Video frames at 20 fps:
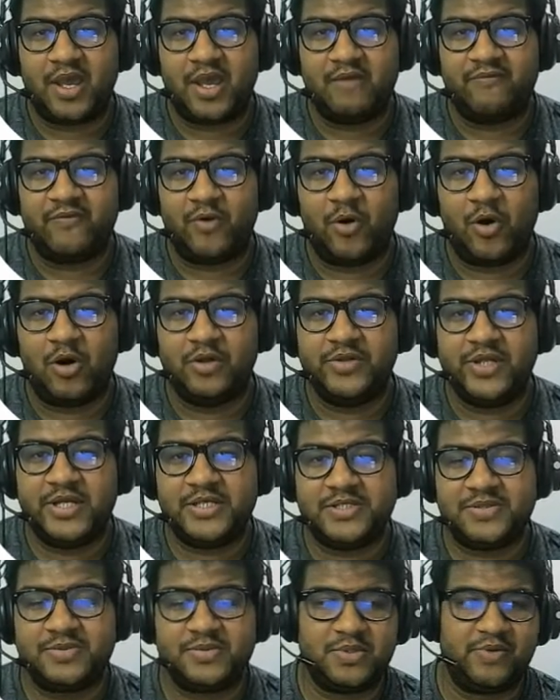for all
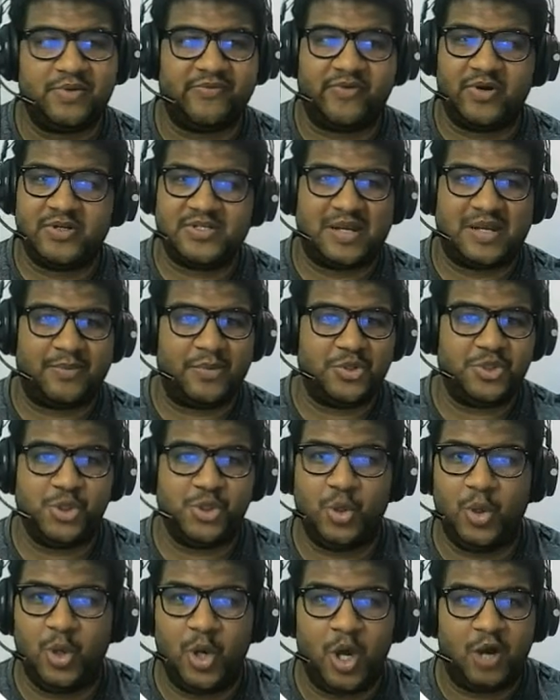this. For example,
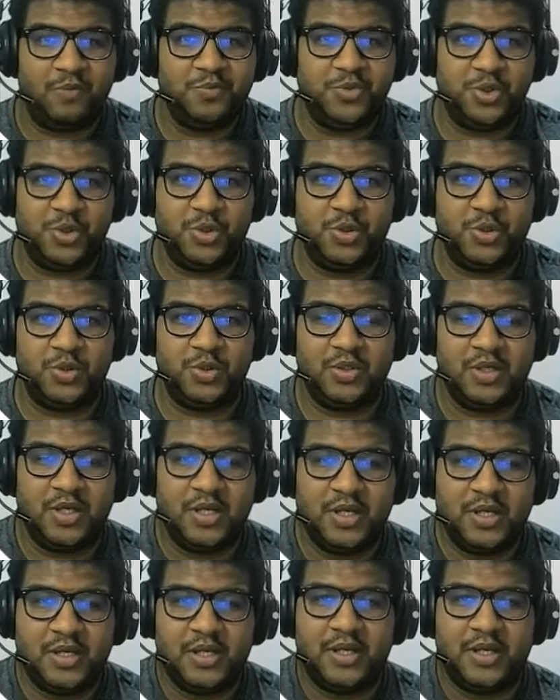you love to
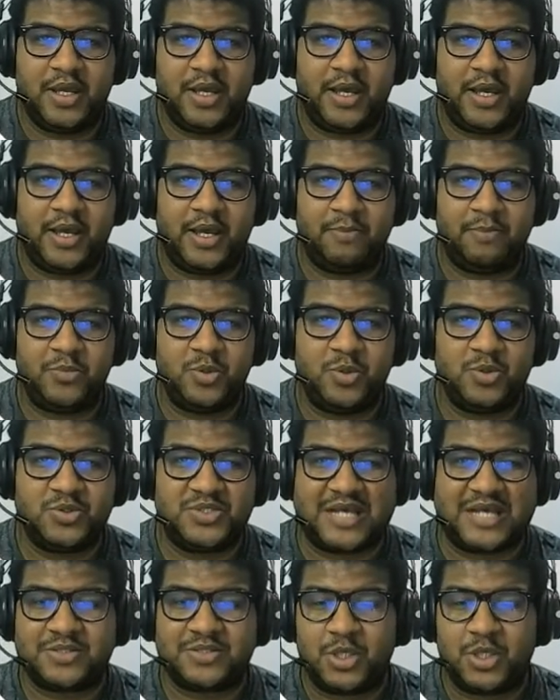do
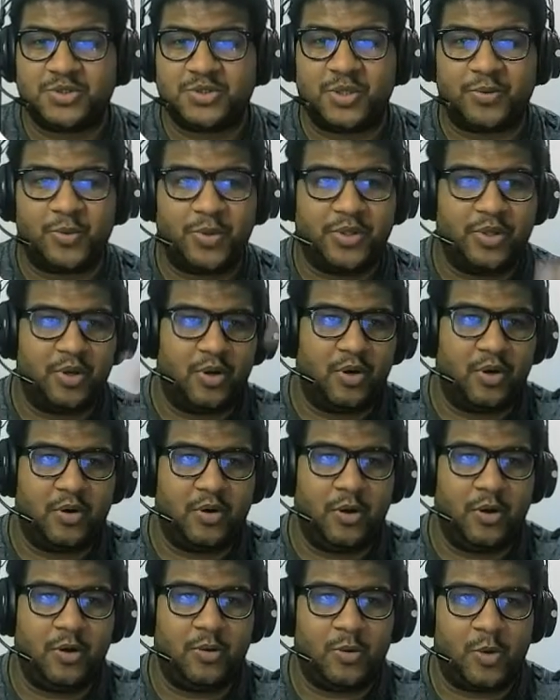SaaS contract with
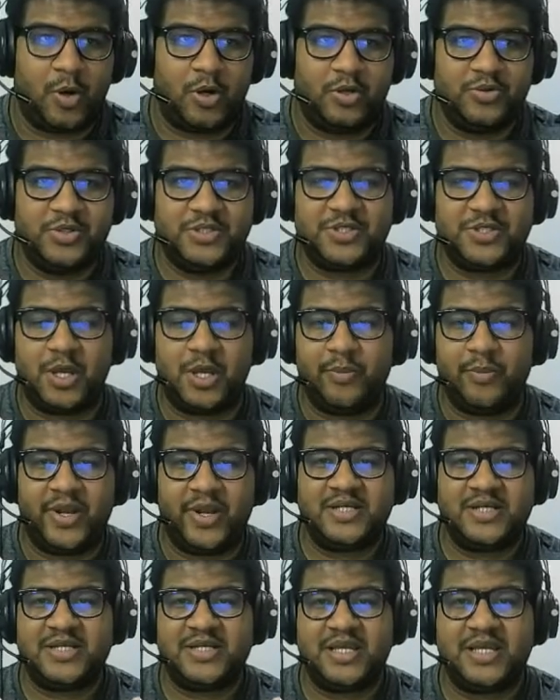all these
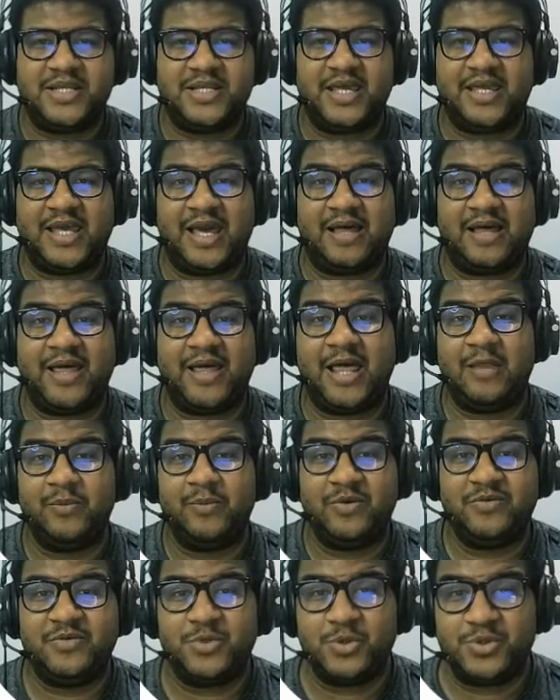companies. They can help
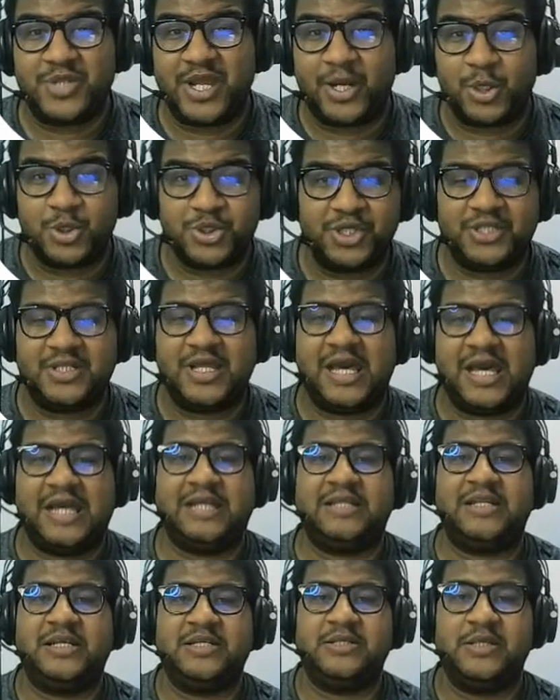you to negotiate
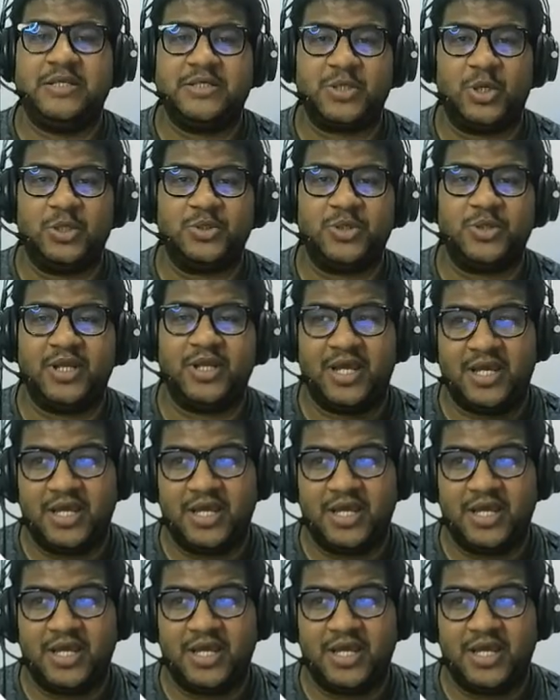this contract